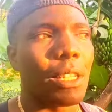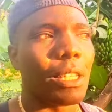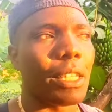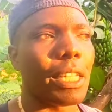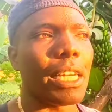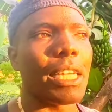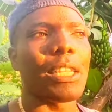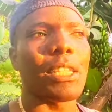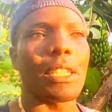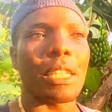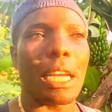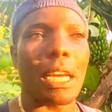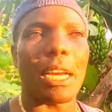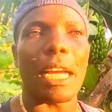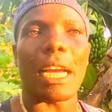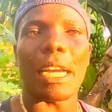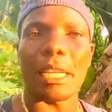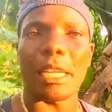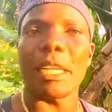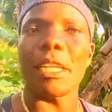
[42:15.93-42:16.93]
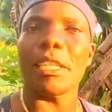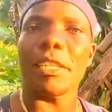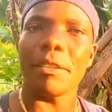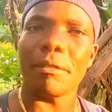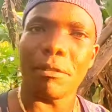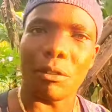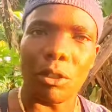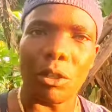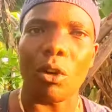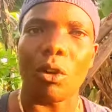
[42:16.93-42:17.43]
There's
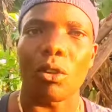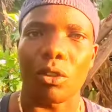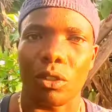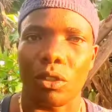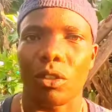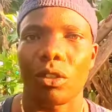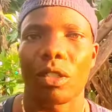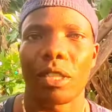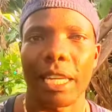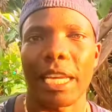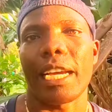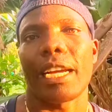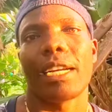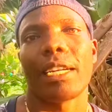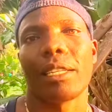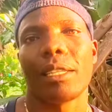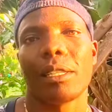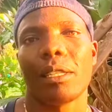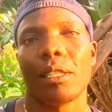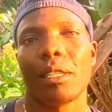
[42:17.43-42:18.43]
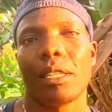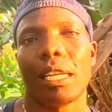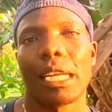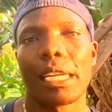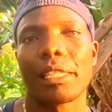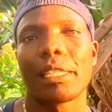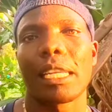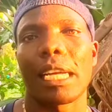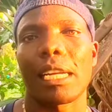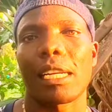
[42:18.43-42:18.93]
aggressive dogs there.
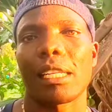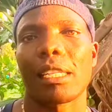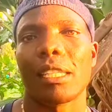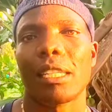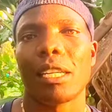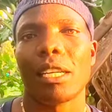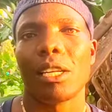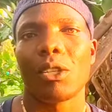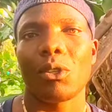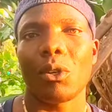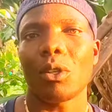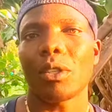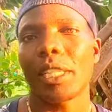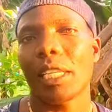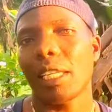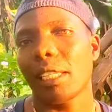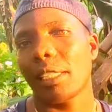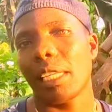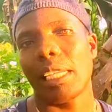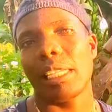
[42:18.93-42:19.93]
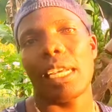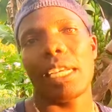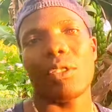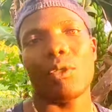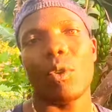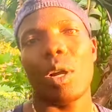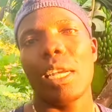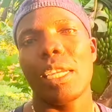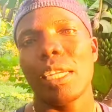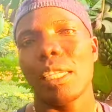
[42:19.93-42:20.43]
Exactly. So things are
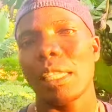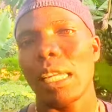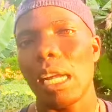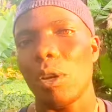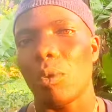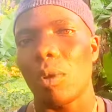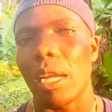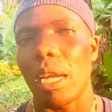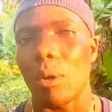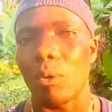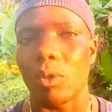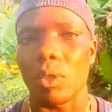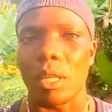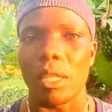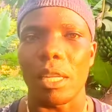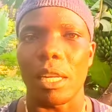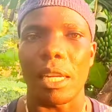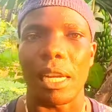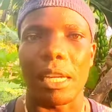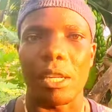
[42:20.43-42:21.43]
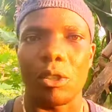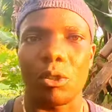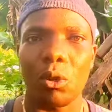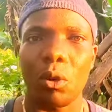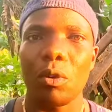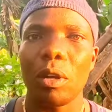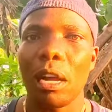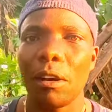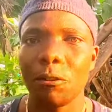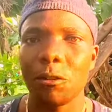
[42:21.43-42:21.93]
just running that way outside here, guys.
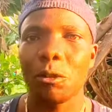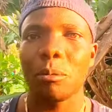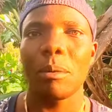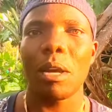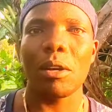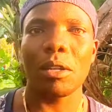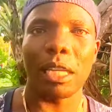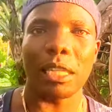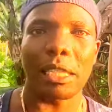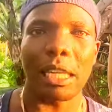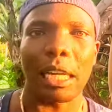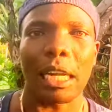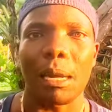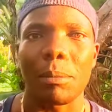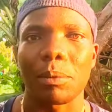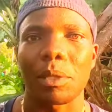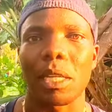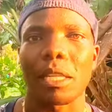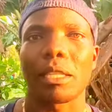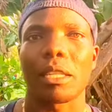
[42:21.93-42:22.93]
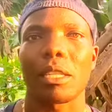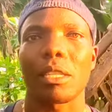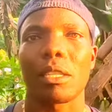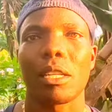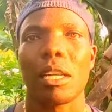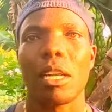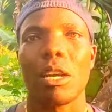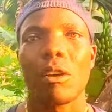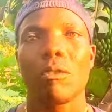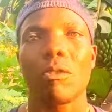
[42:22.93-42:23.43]
So we have to bear with the circumstances.
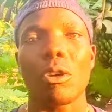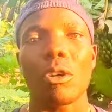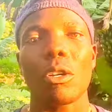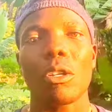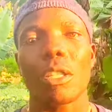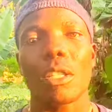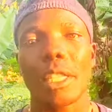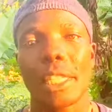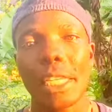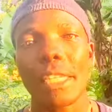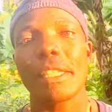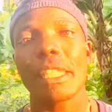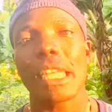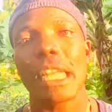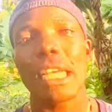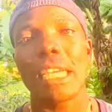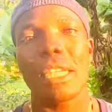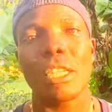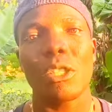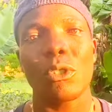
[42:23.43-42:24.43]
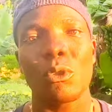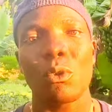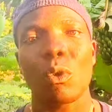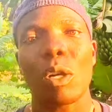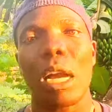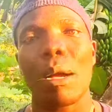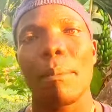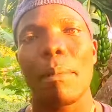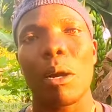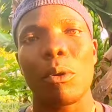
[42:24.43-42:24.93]
For this lady to
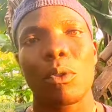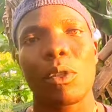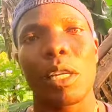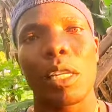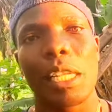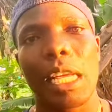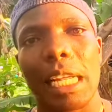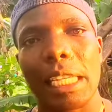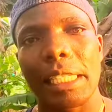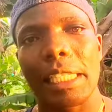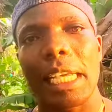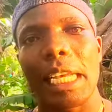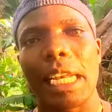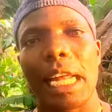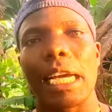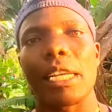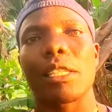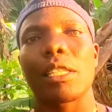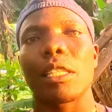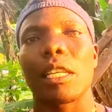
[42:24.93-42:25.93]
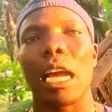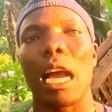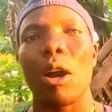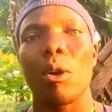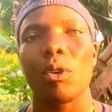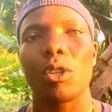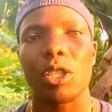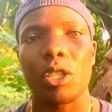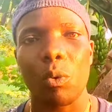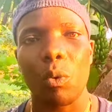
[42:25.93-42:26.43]
come outside there and tell us
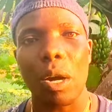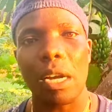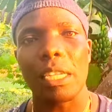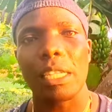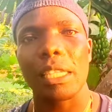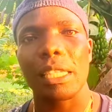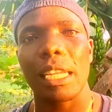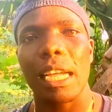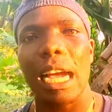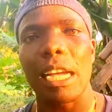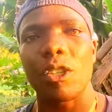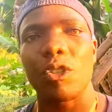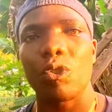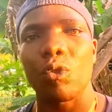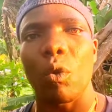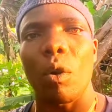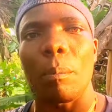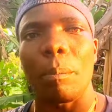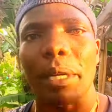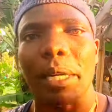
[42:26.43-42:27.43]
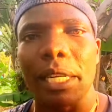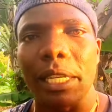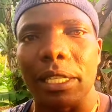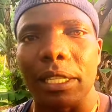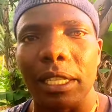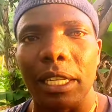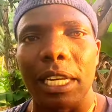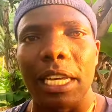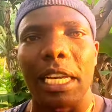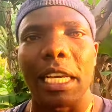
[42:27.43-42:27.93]
how she wants us to
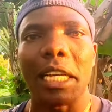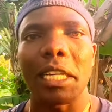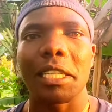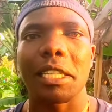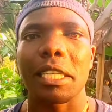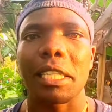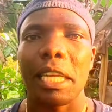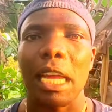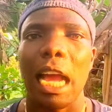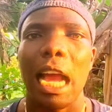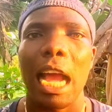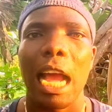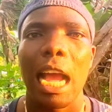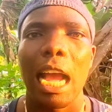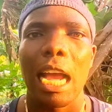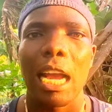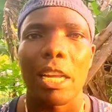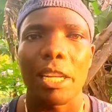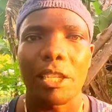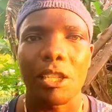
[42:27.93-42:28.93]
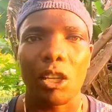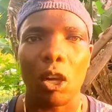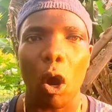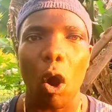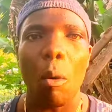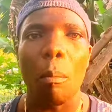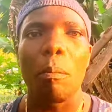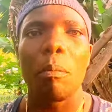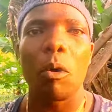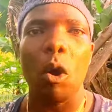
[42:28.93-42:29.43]
operate, it's it's
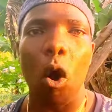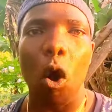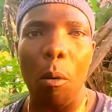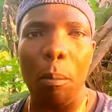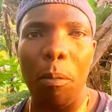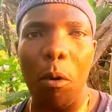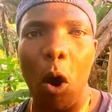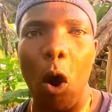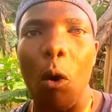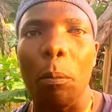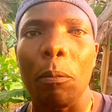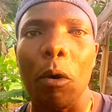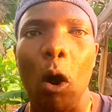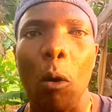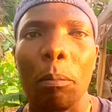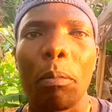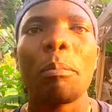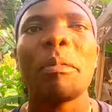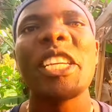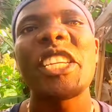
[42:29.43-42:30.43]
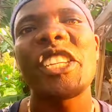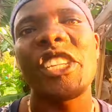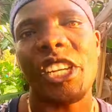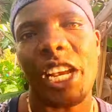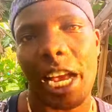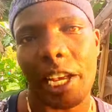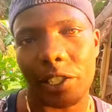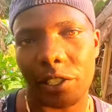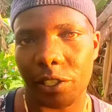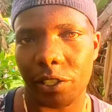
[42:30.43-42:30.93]
ob, ob, ob,
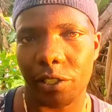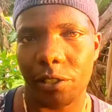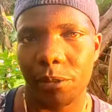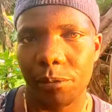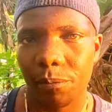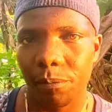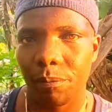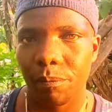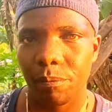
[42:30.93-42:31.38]
obmiscious.